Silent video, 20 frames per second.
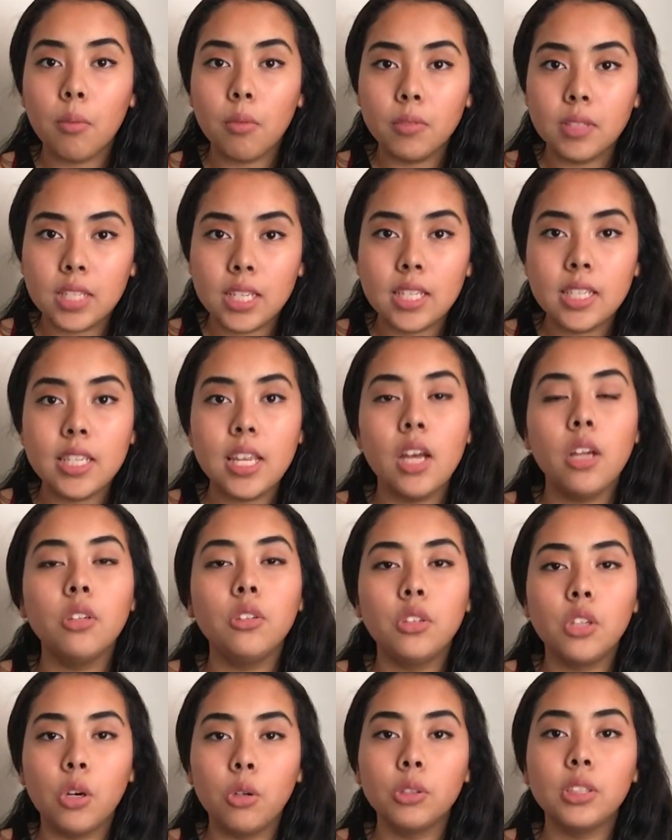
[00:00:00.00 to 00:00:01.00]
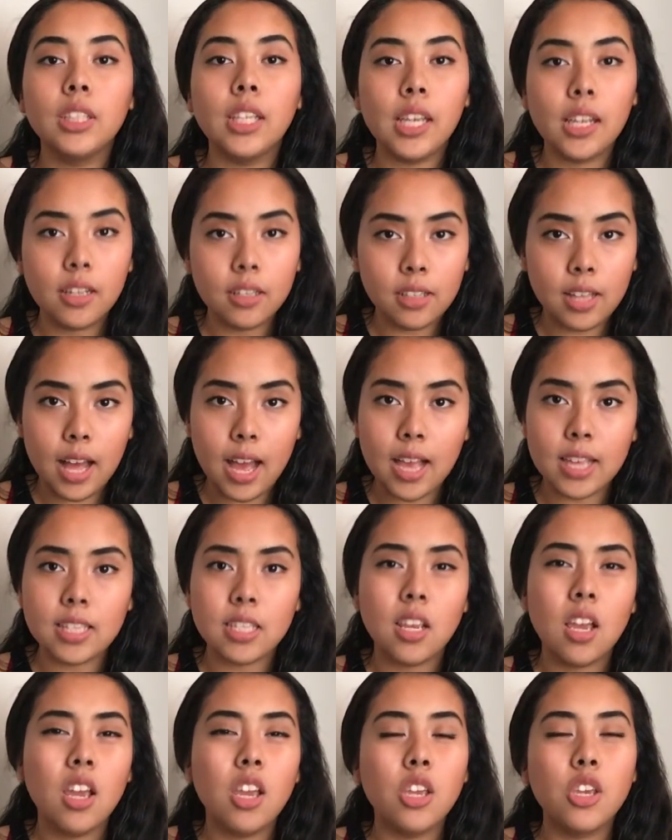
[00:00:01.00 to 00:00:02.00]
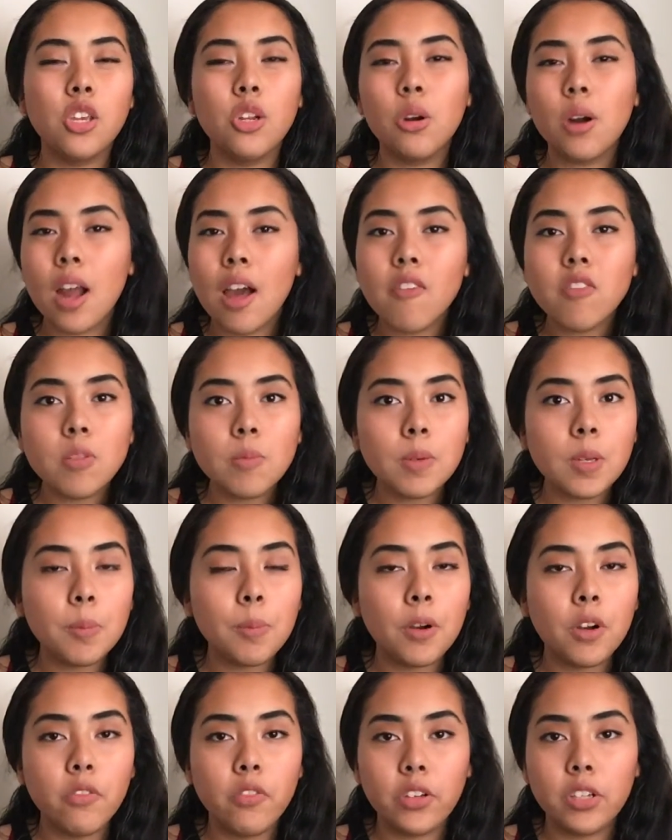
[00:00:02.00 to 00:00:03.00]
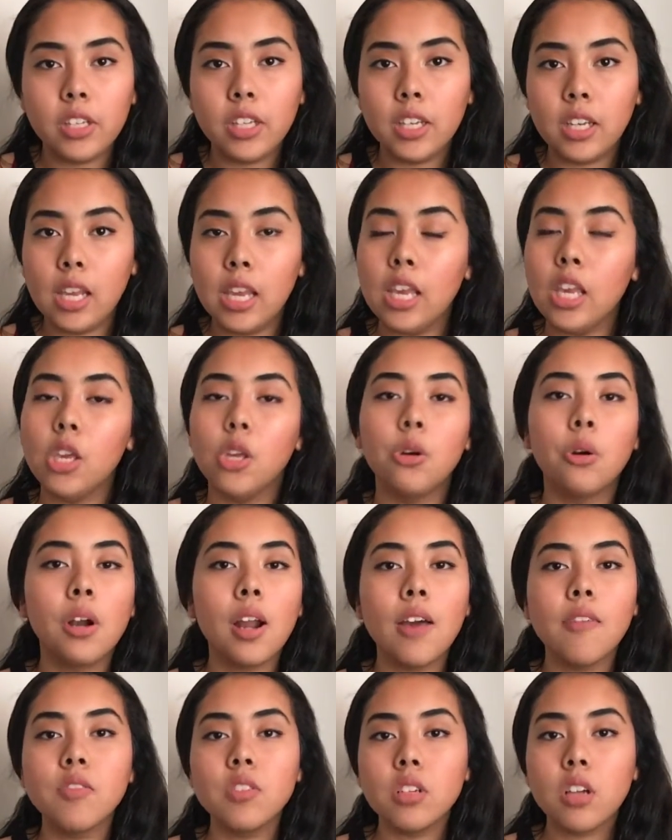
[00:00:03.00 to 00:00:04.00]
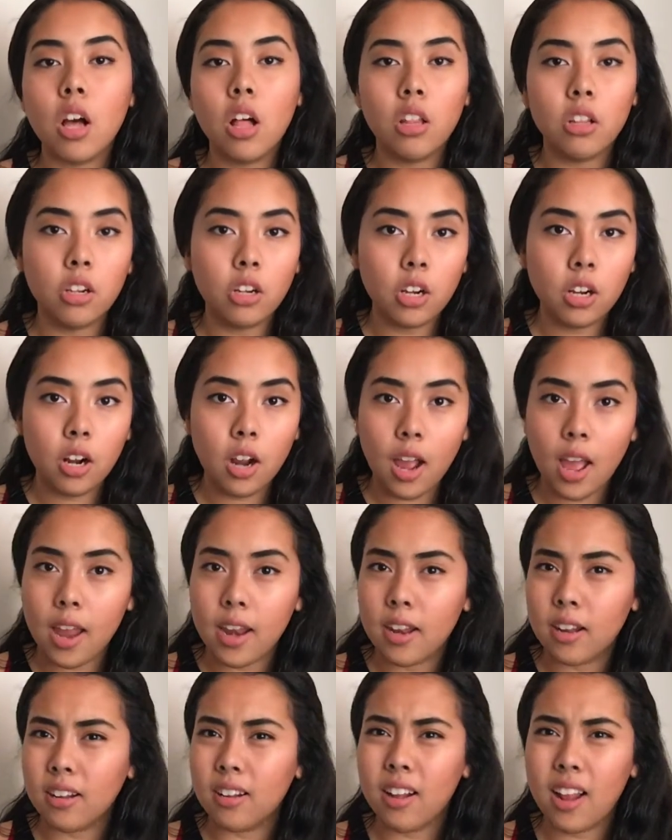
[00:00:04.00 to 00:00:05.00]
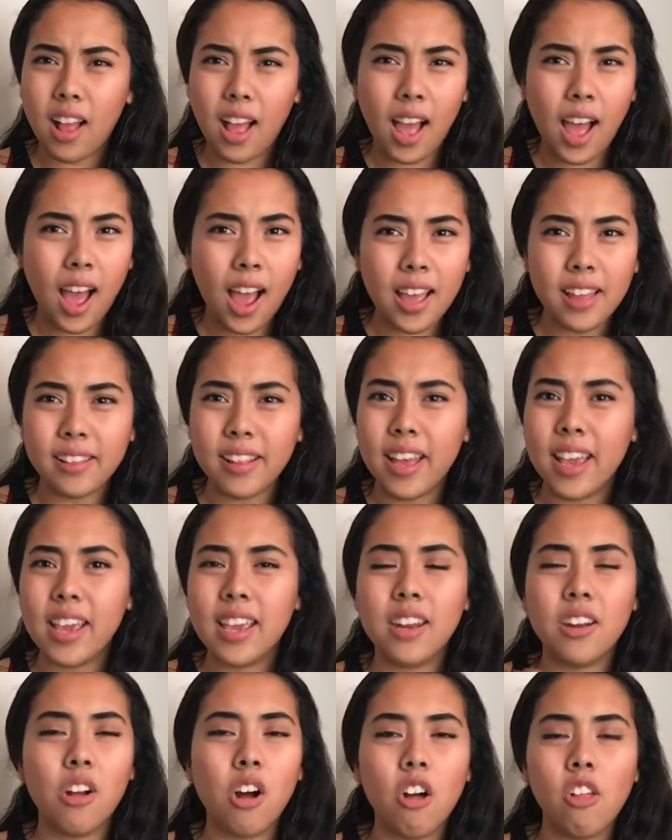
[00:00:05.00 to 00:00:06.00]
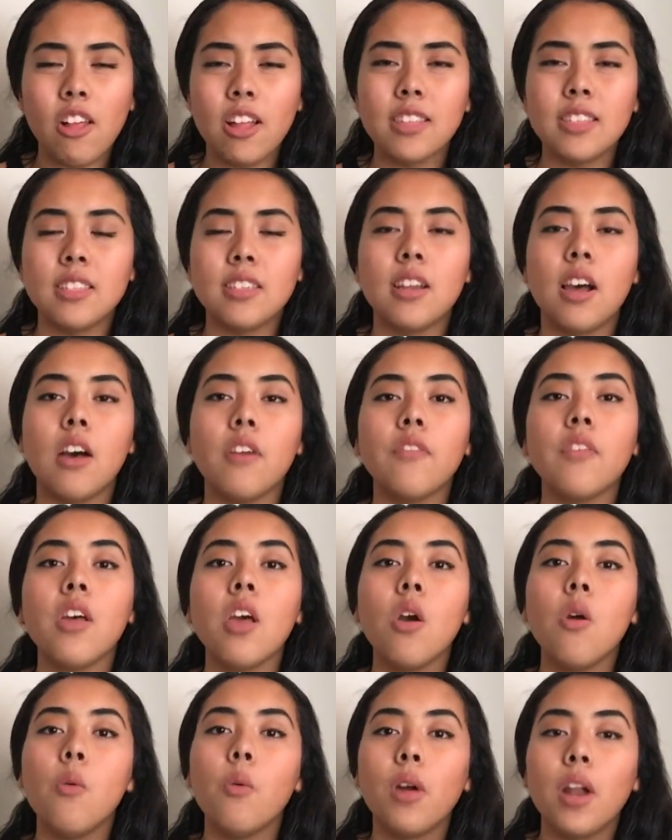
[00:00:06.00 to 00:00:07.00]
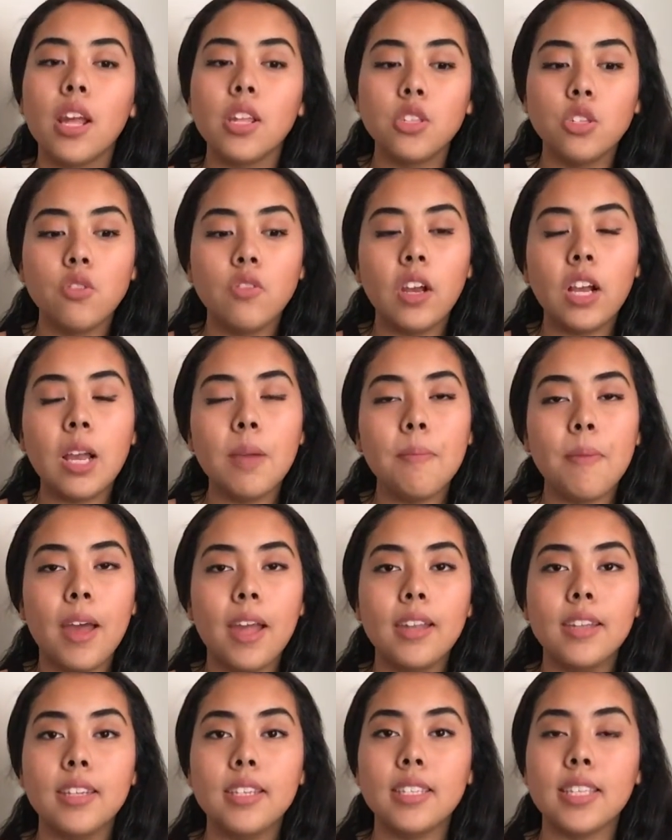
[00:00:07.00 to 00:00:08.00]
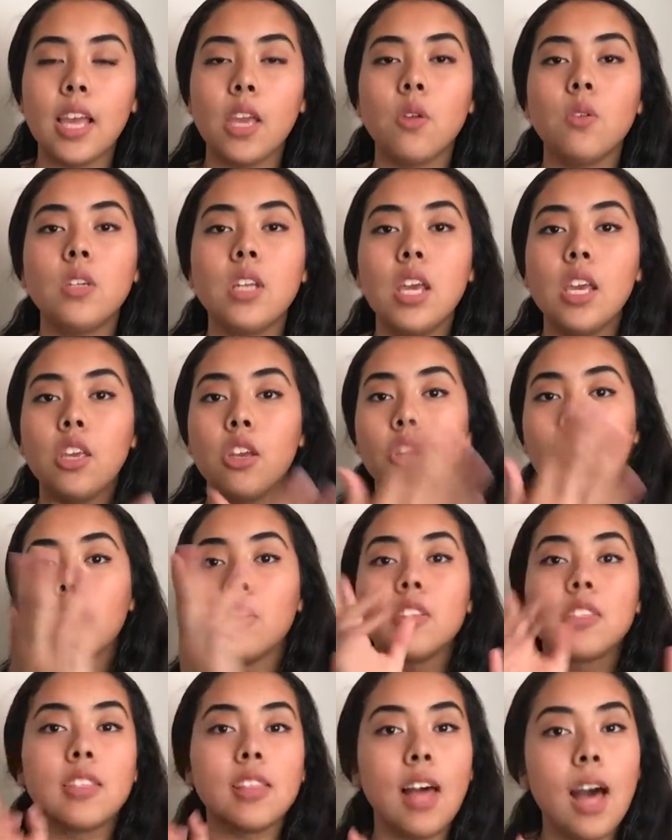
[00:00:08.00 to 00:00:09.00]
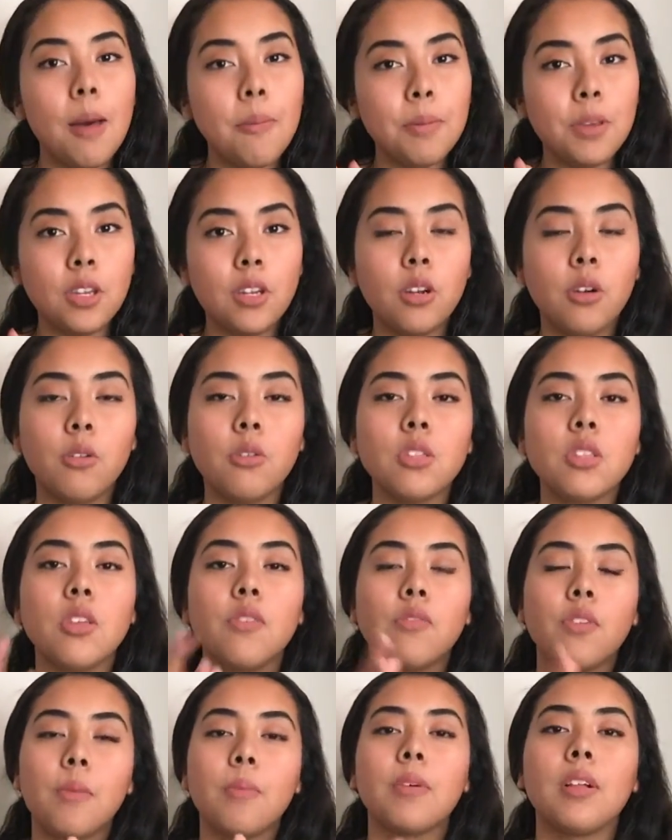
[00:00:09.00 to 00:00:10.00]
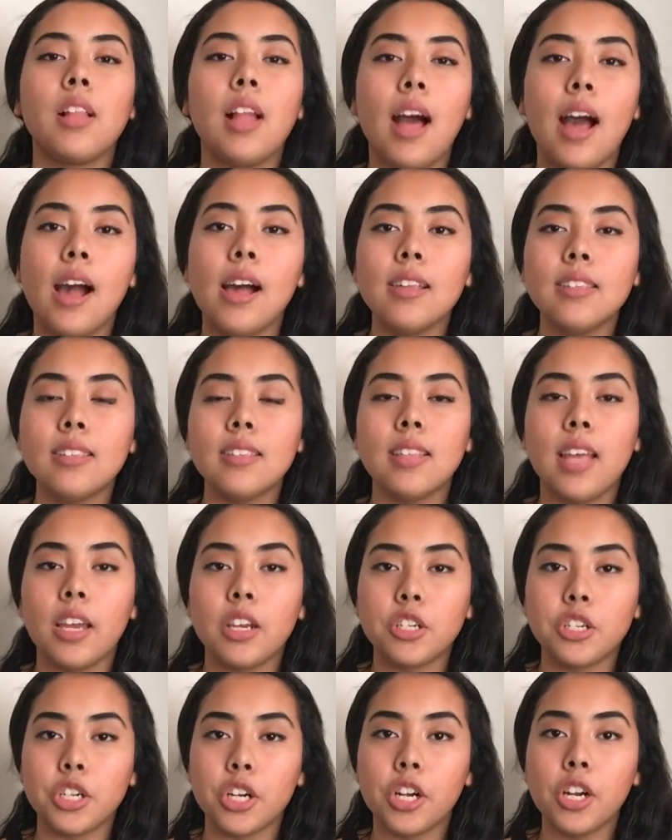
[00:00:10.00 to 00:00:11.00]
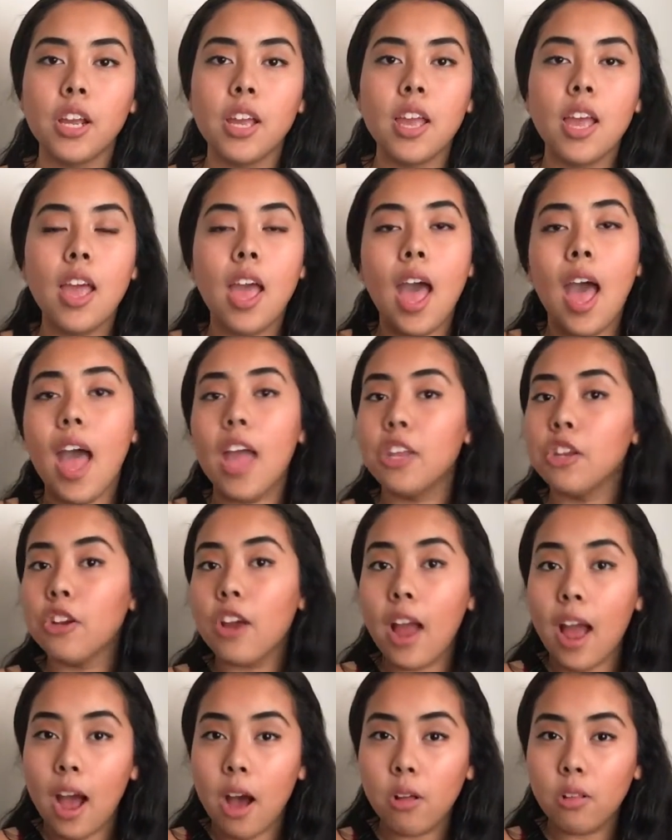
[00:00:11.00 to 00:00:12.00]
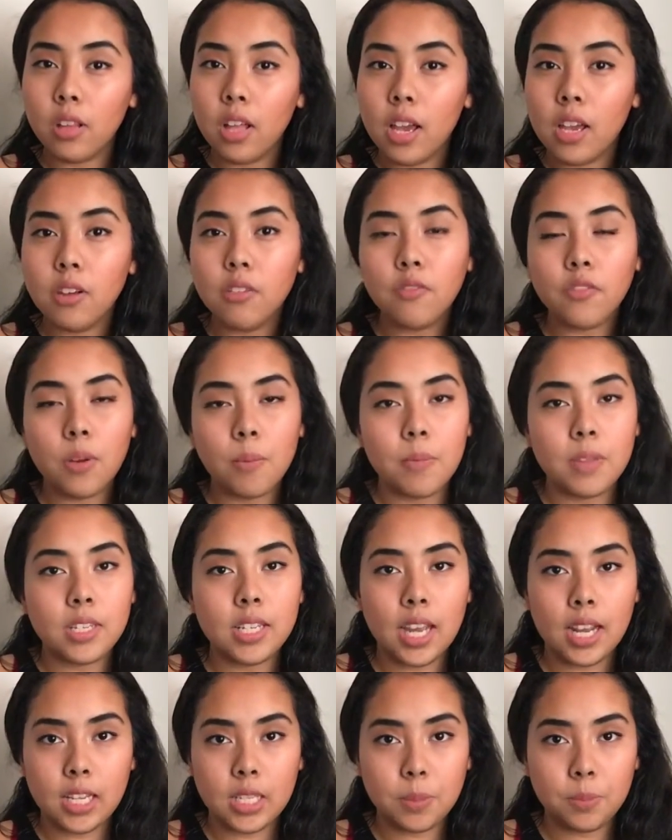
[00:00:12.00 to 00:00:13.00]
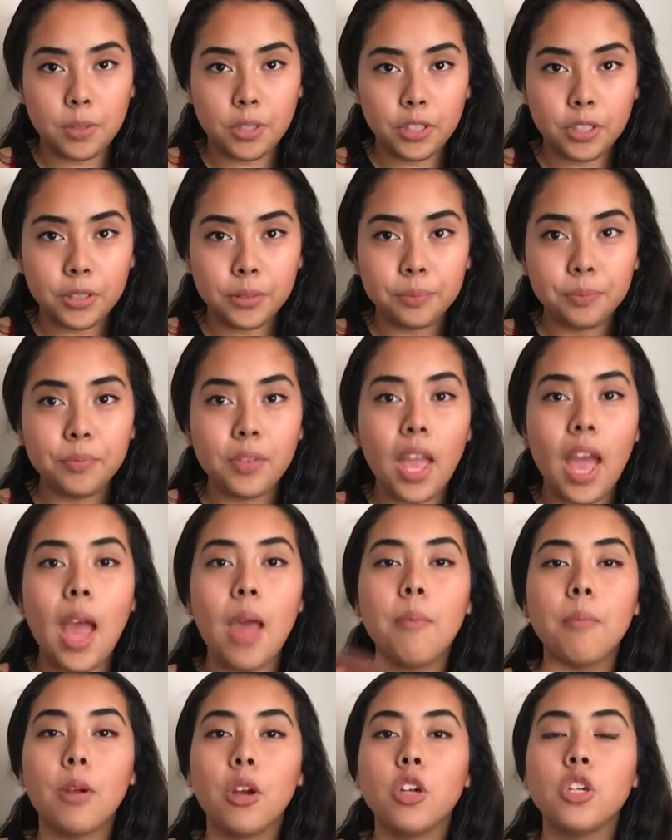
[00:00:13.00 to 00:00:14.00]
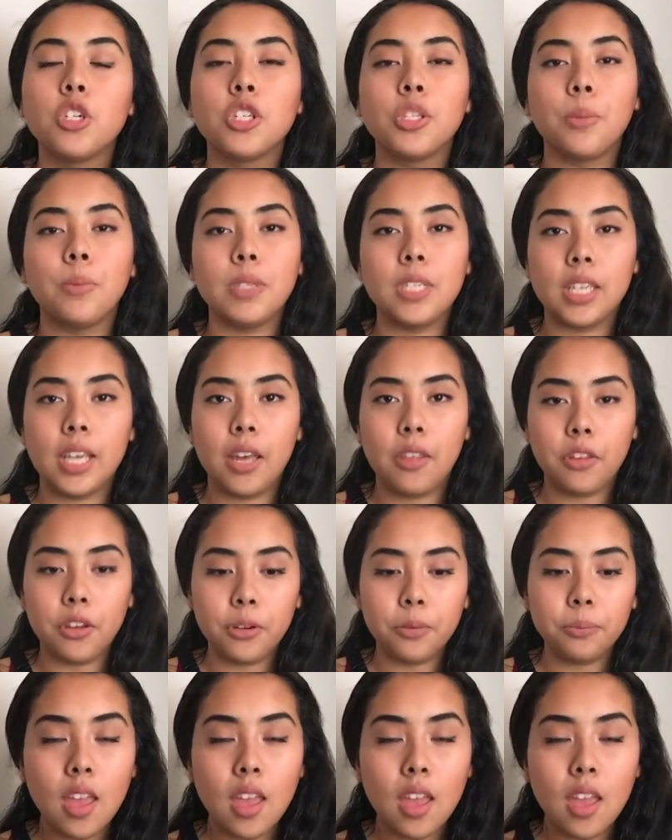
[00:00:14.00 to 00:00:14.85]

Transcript: detailed notes in class. You don't have to be perfectly neat. You don't have to color and highlight and all that stuff. What I do recommend is that you take your sloppy notes from class lecture and your outline from the textbook and merge them together.